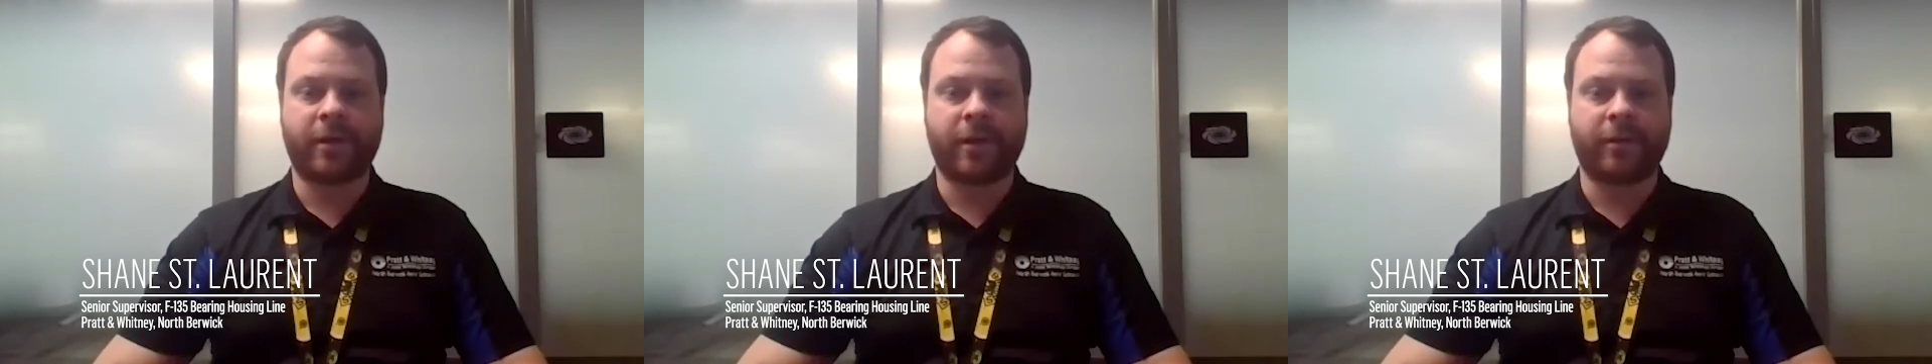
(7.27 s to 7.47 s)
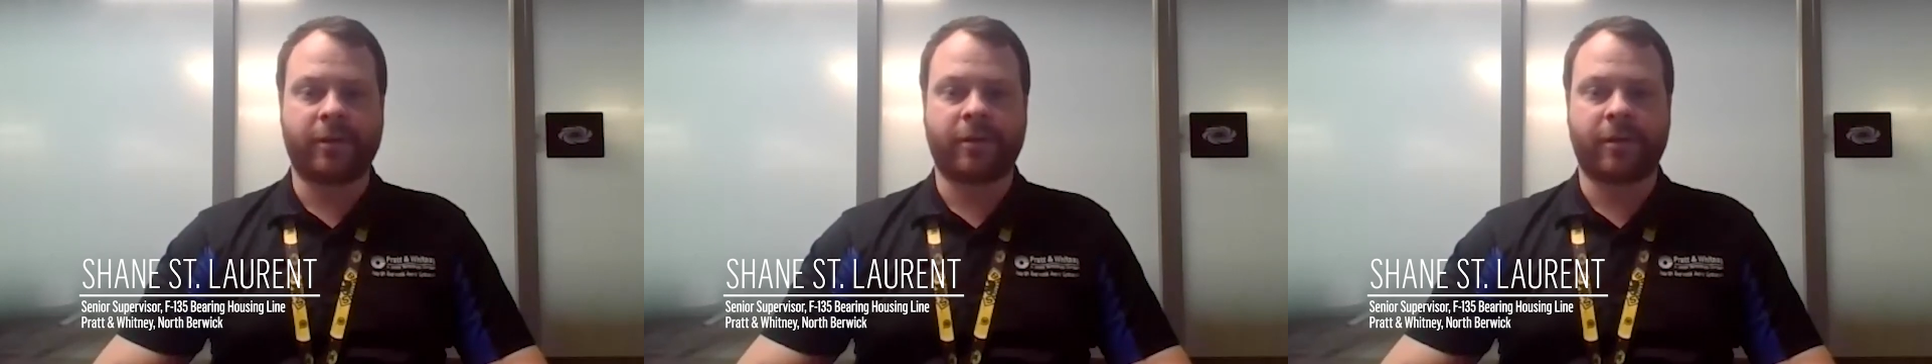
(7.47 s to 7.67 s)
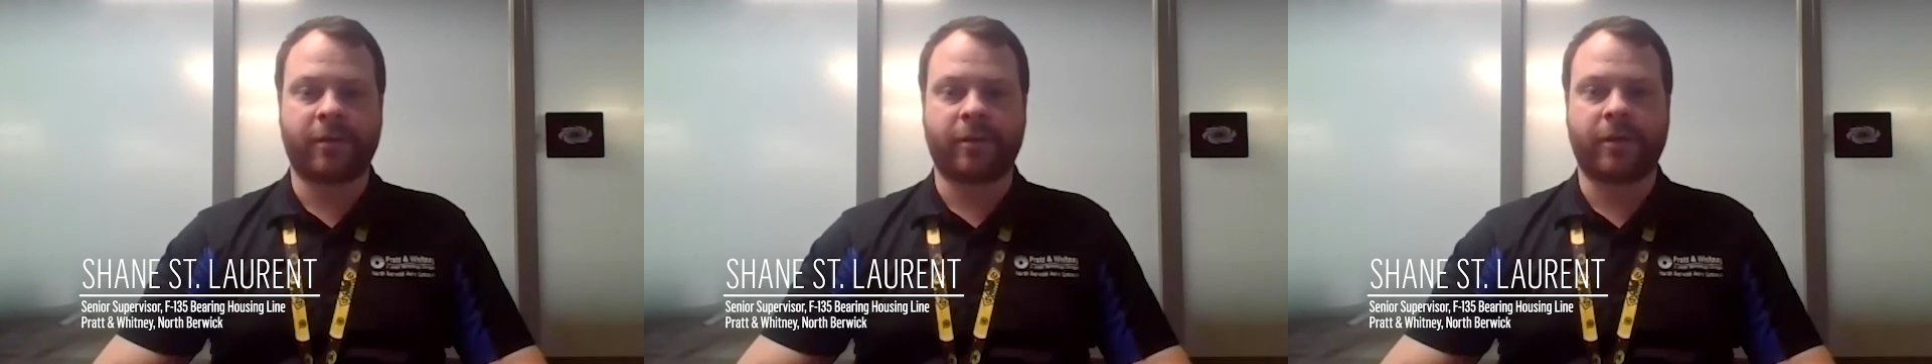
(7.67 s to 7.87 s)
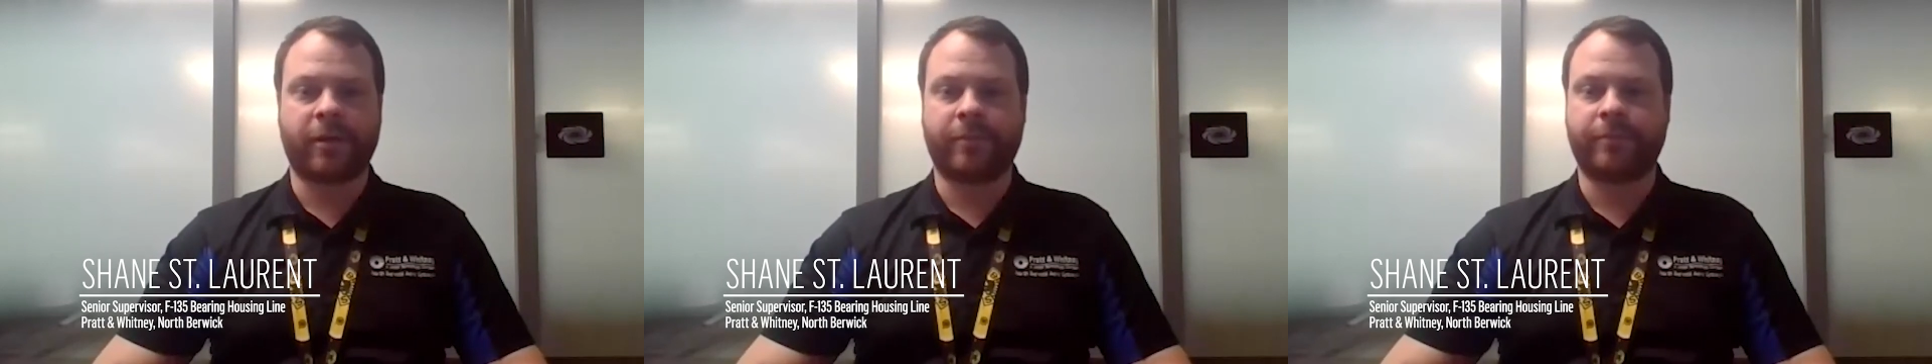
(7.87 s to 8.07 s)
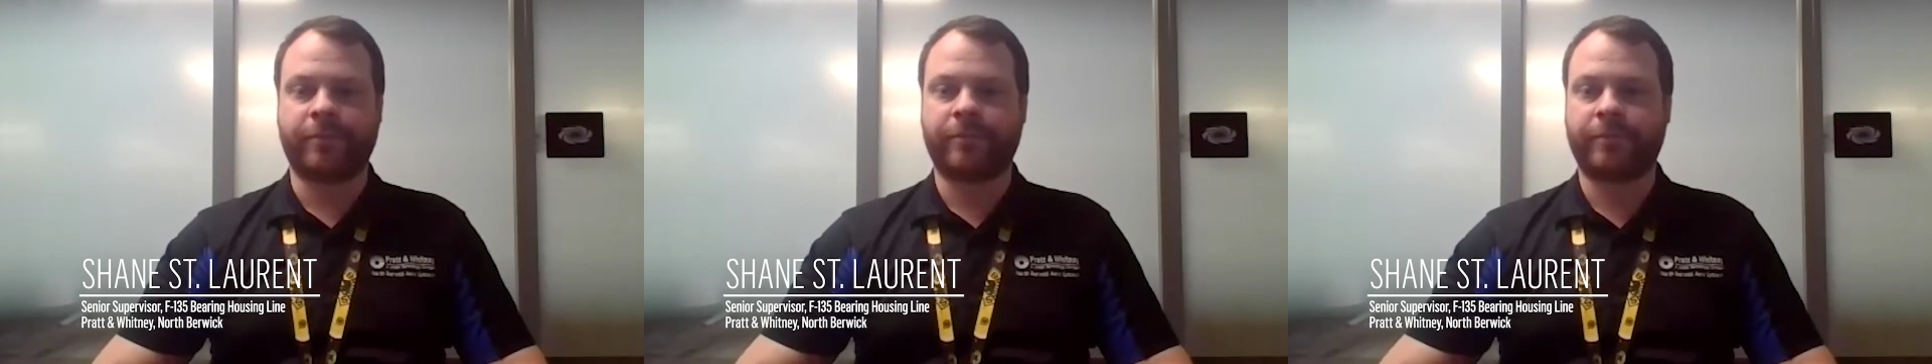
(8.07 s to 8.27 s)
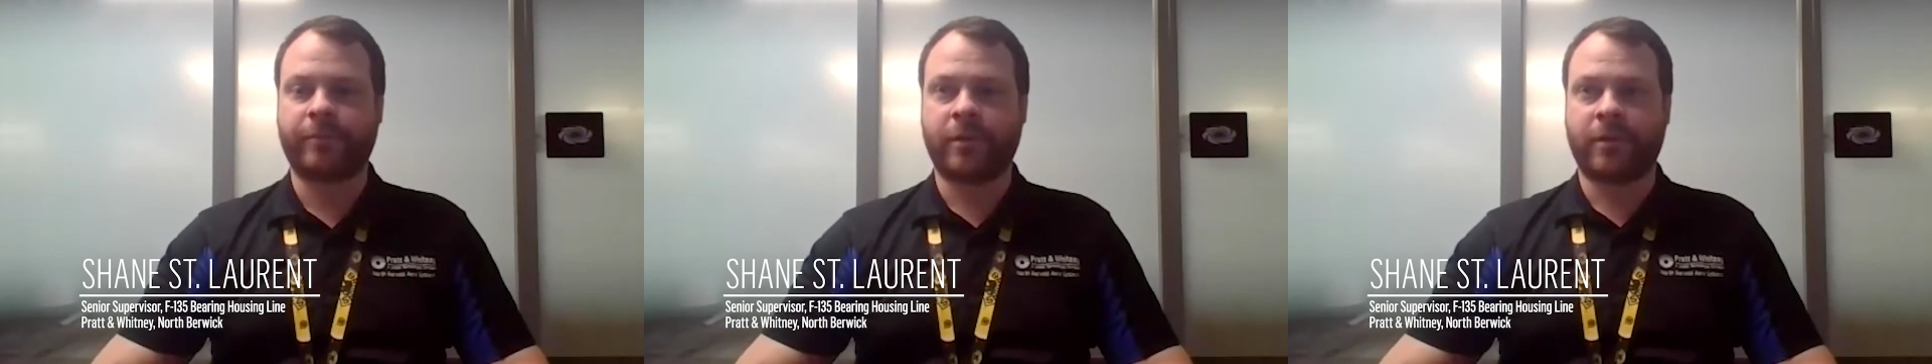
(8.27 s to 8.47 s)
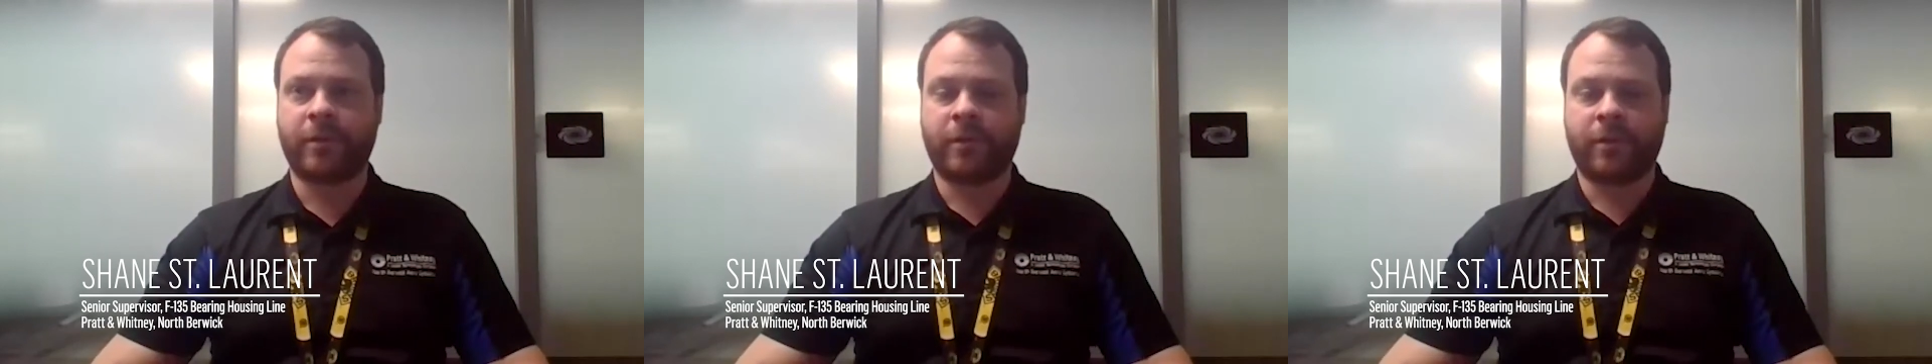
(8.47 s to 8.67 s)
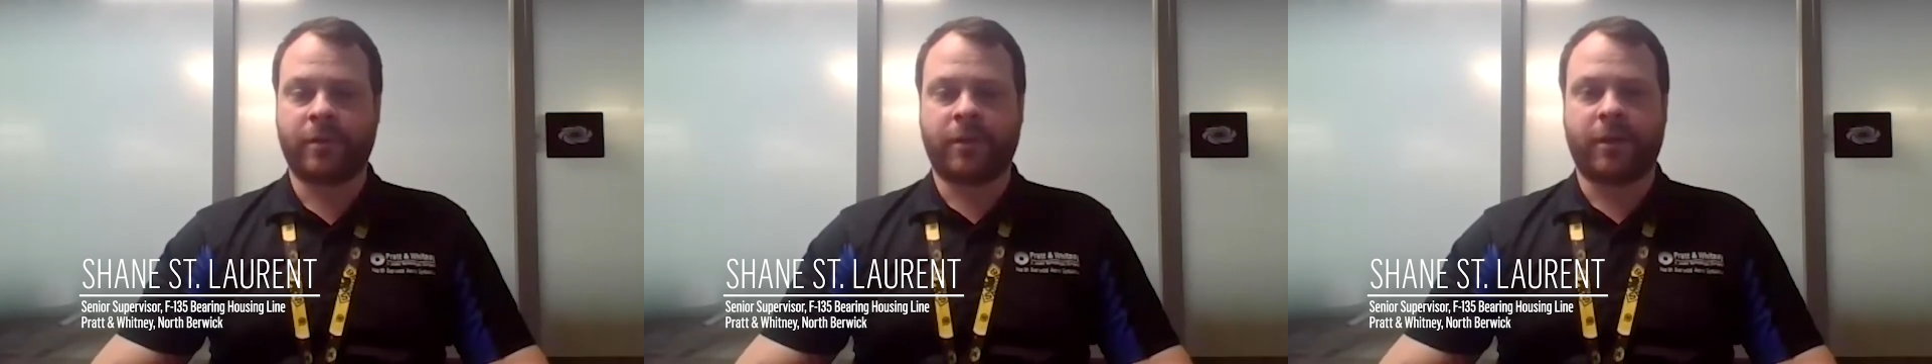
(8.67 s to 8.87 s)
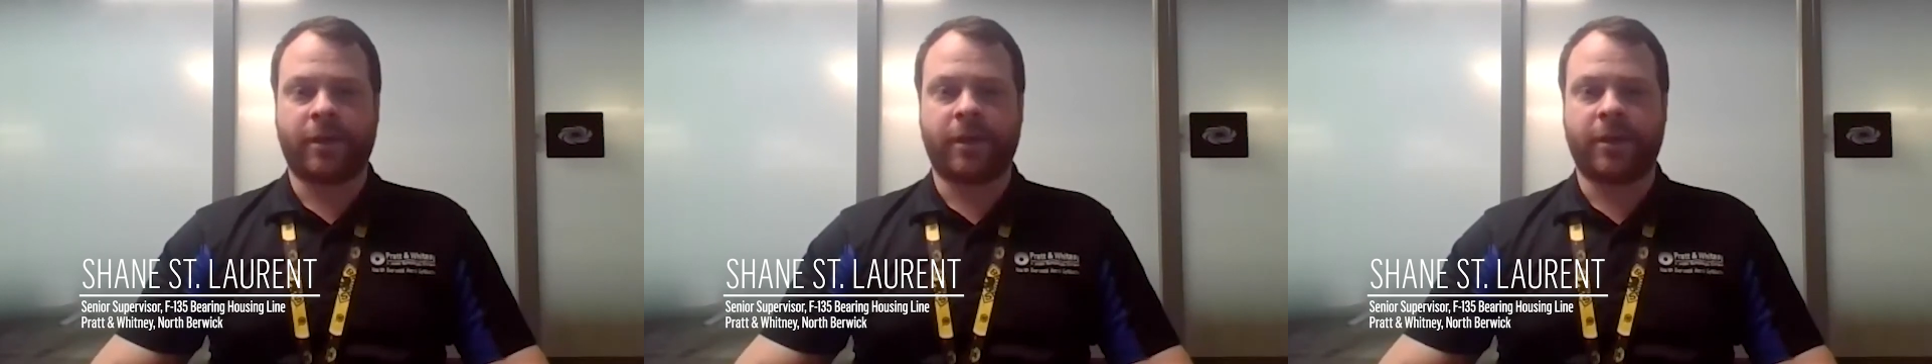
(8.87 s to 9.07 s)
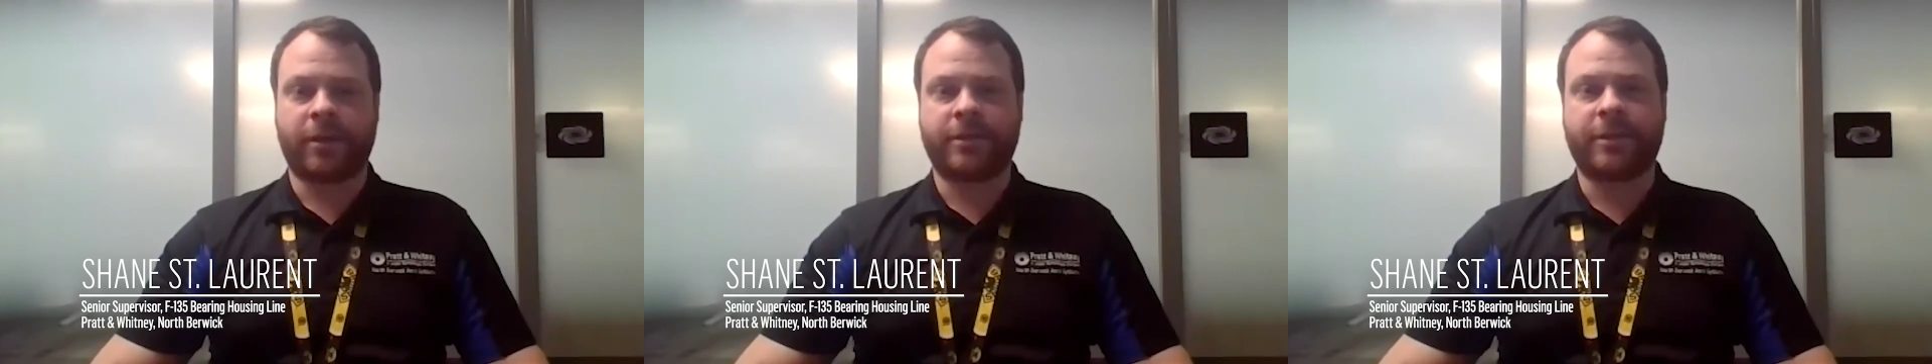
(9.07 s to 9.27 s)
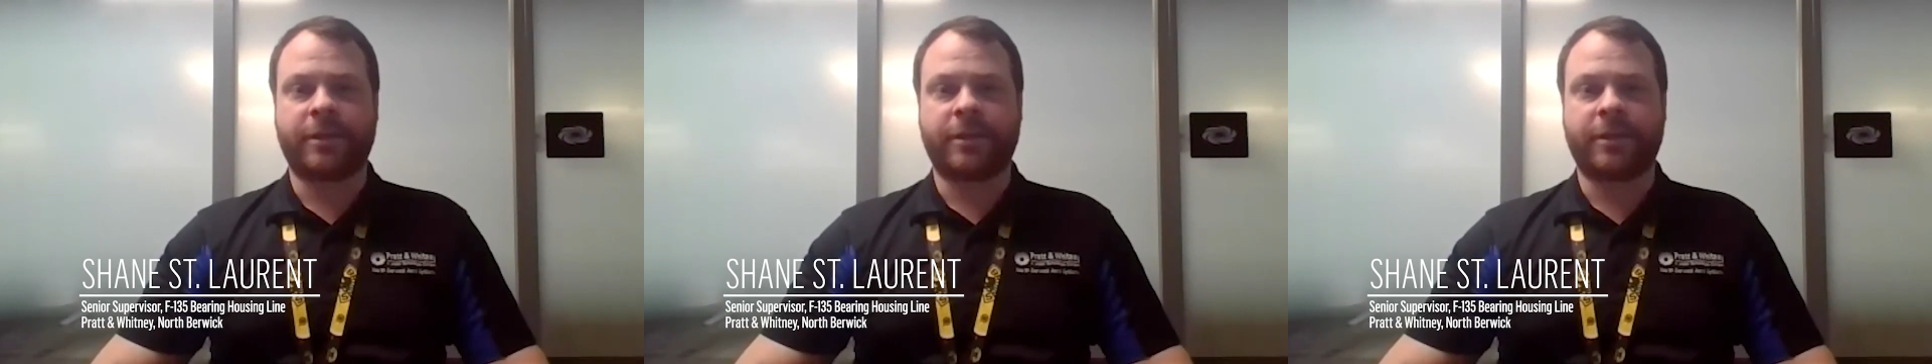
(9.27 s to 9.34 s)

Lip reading: I currently am a